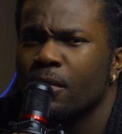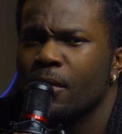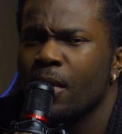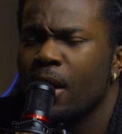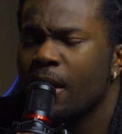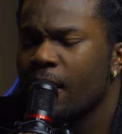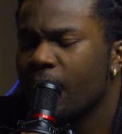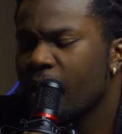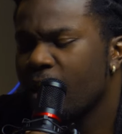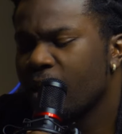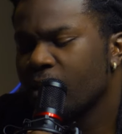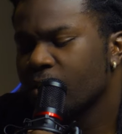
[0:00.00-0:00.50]

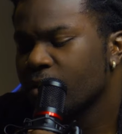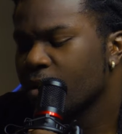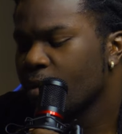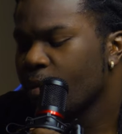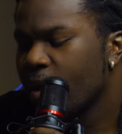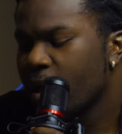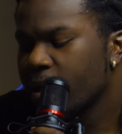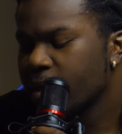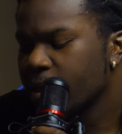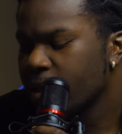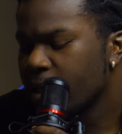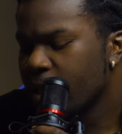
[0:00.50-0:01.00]
I, I don't know
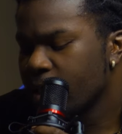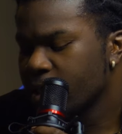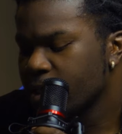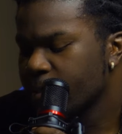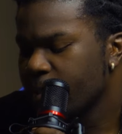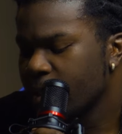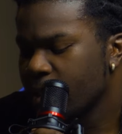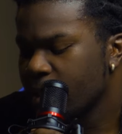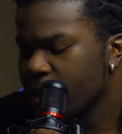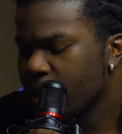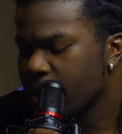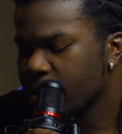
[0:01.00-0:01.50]
why I did that
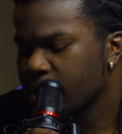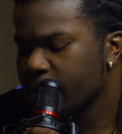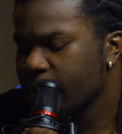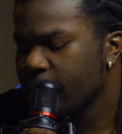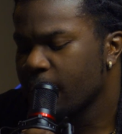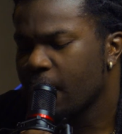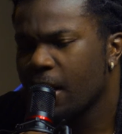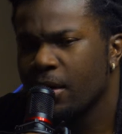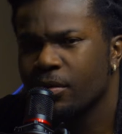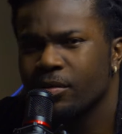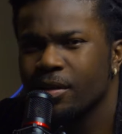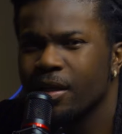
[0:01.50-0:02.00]
spit. That's
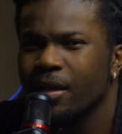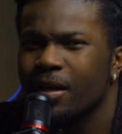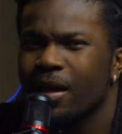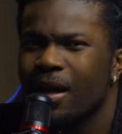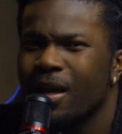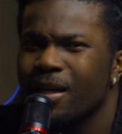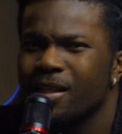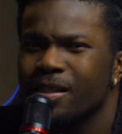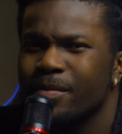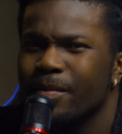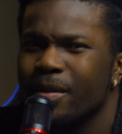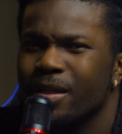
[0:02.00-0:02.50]
I don't think
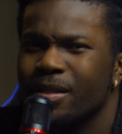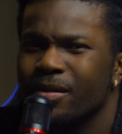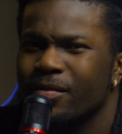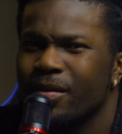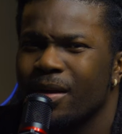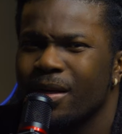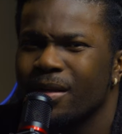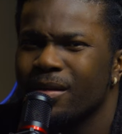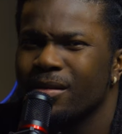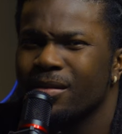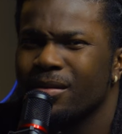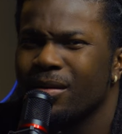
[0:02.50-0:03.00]
God spits,
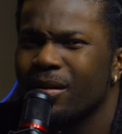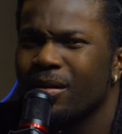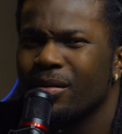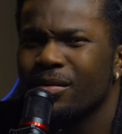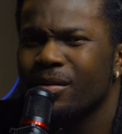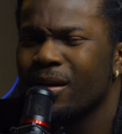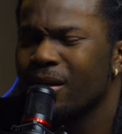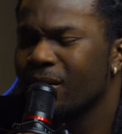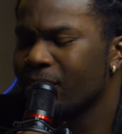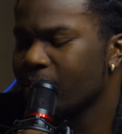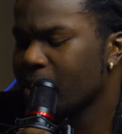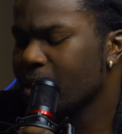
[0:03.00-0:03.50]
right? No,
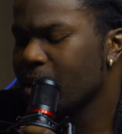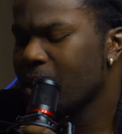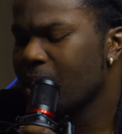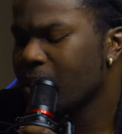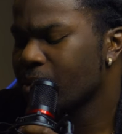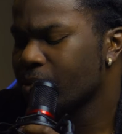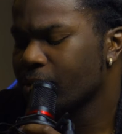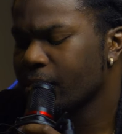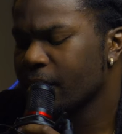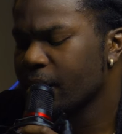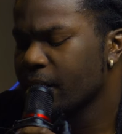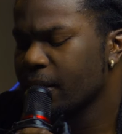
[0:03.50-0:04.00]
I don't think I
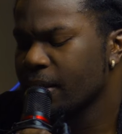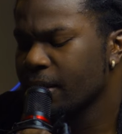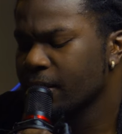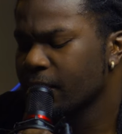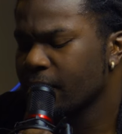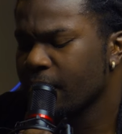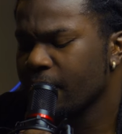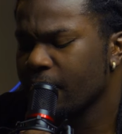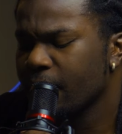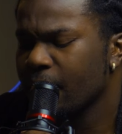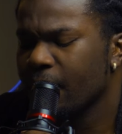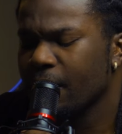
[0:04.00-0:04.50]
don't think he does
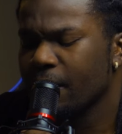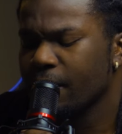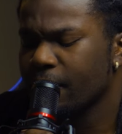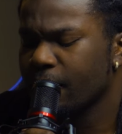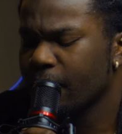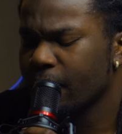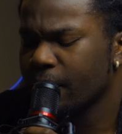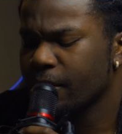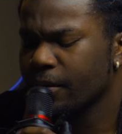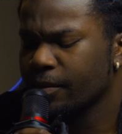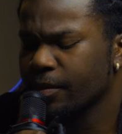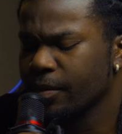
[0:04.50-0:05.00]
that. Yeah,
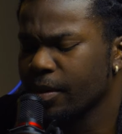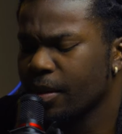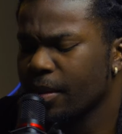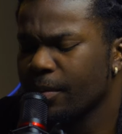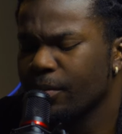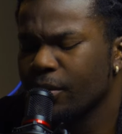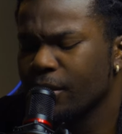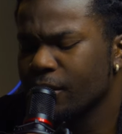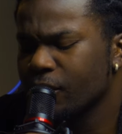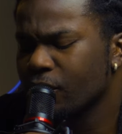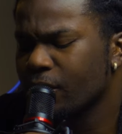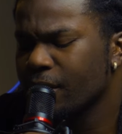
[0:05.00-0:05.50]
uh,
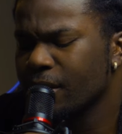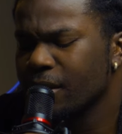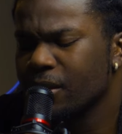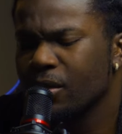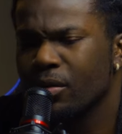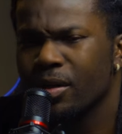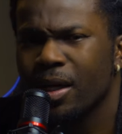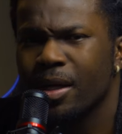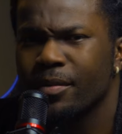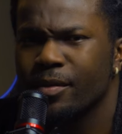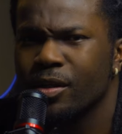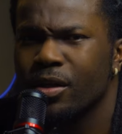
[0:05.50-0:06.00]
I'm pretty sure he
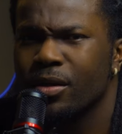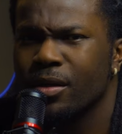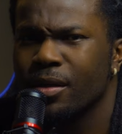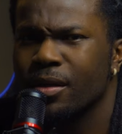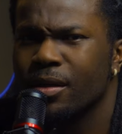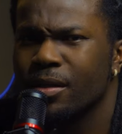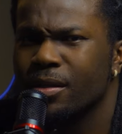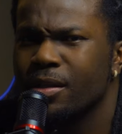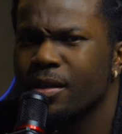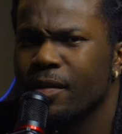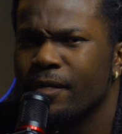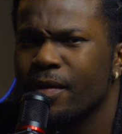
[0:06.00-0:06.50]
still loves her
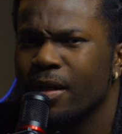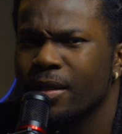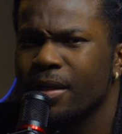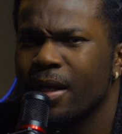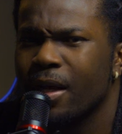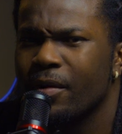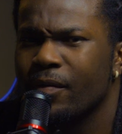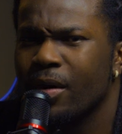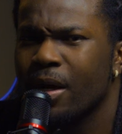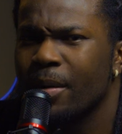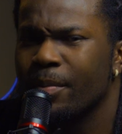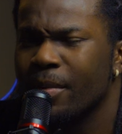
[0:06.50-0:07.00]
and stuff like
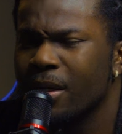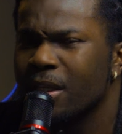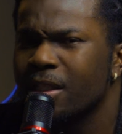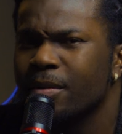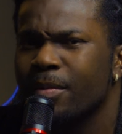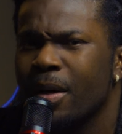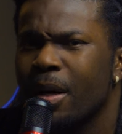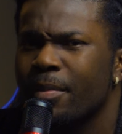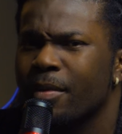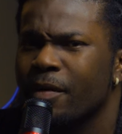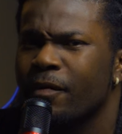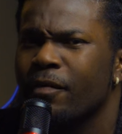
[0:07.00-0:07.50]
that, right? But he's
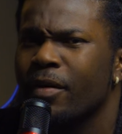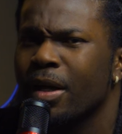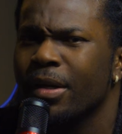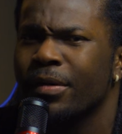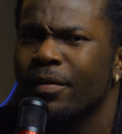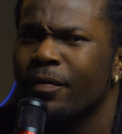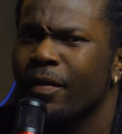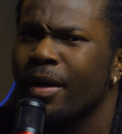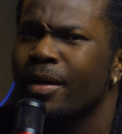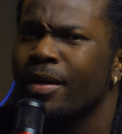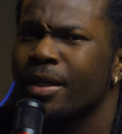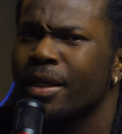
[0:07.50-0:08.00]
probably very
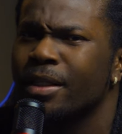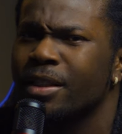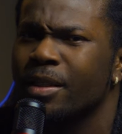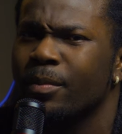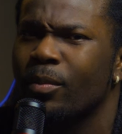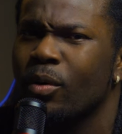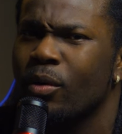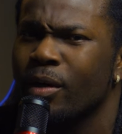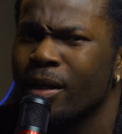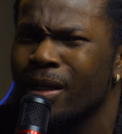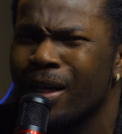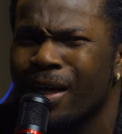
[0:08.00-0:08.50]
very
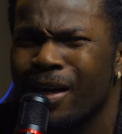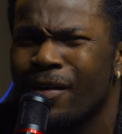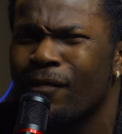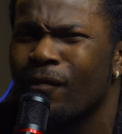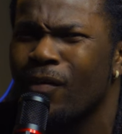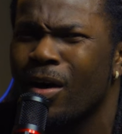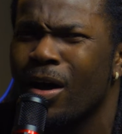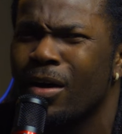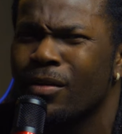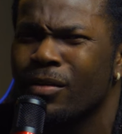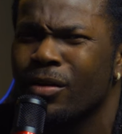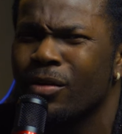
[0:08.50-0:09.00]
disappointed, like a
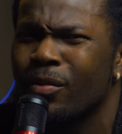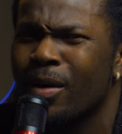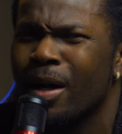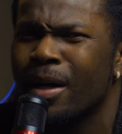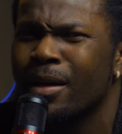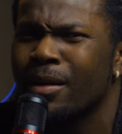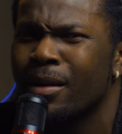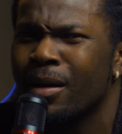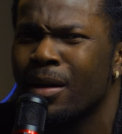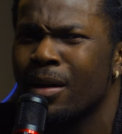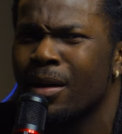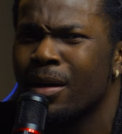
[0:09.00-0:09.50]
father,
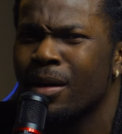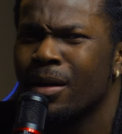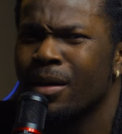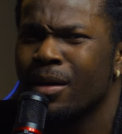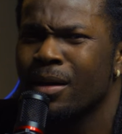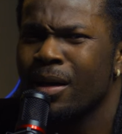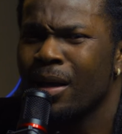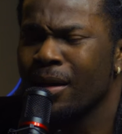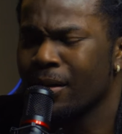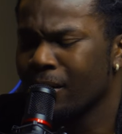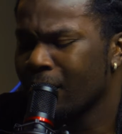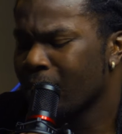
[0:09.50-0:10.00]
right?
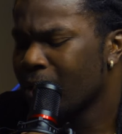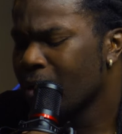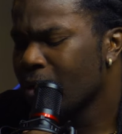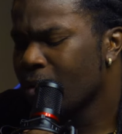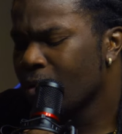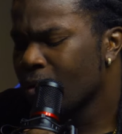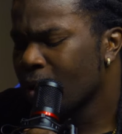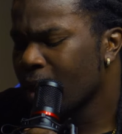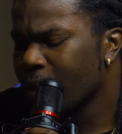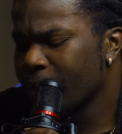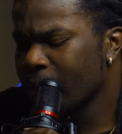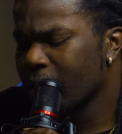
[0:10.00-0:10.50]
Like
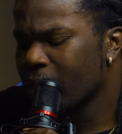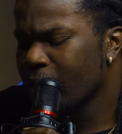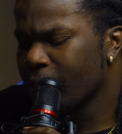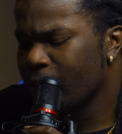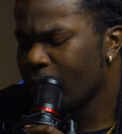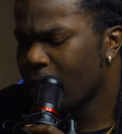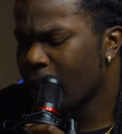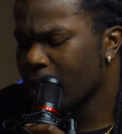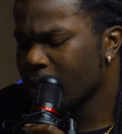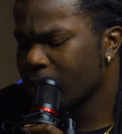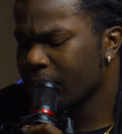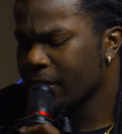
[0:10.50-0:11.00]
wherever her
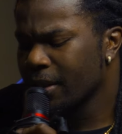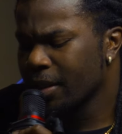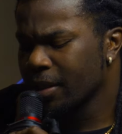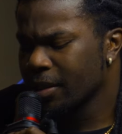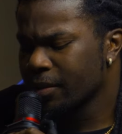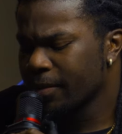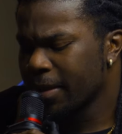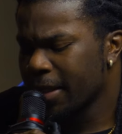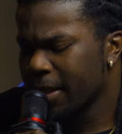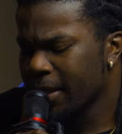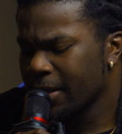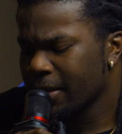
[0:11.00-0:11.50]
father
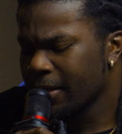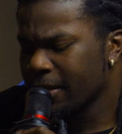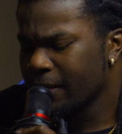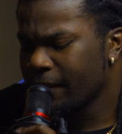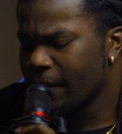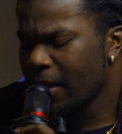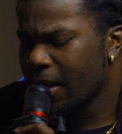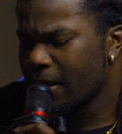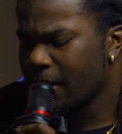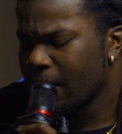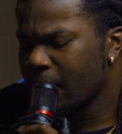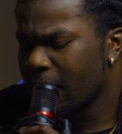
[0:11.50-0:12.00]
is, man.
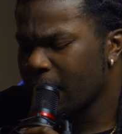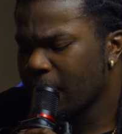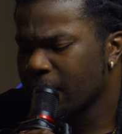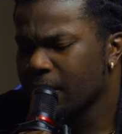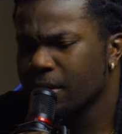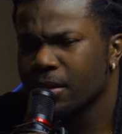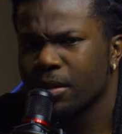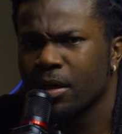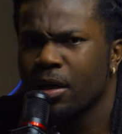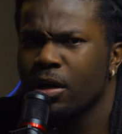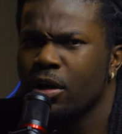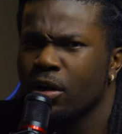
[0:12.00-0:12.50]
If I, I
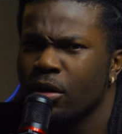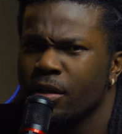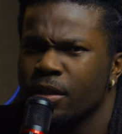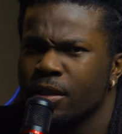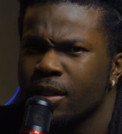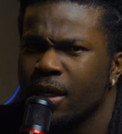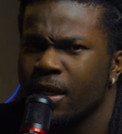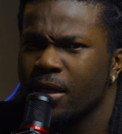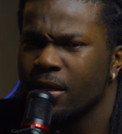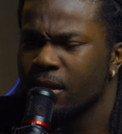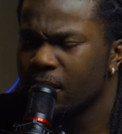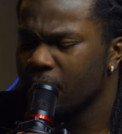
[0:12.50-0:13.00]
yeah,
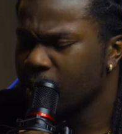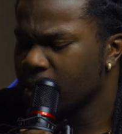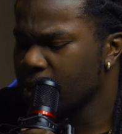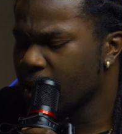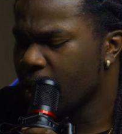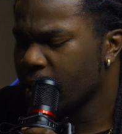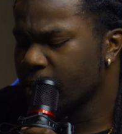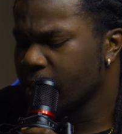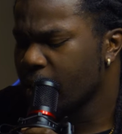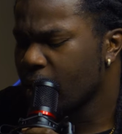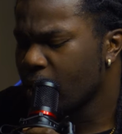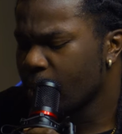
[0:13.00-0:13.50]
he's not he's
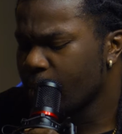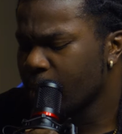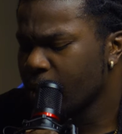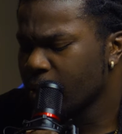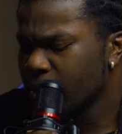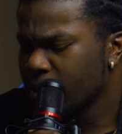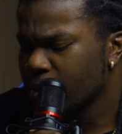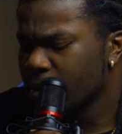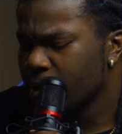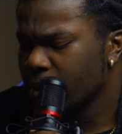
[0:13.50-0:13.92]
not there, but